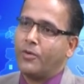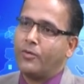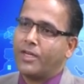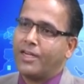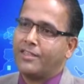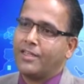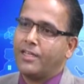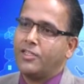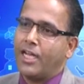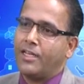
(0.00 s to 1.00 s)
What are the
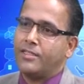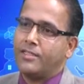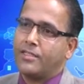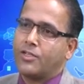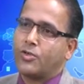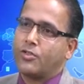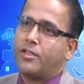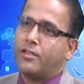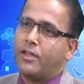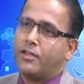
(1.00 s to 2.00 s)
key challenges
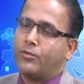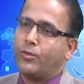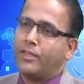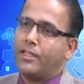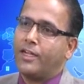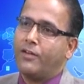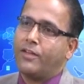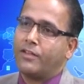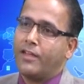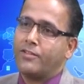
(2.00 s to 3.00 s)
associated with the
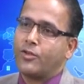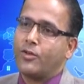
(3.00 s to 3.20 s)
governance so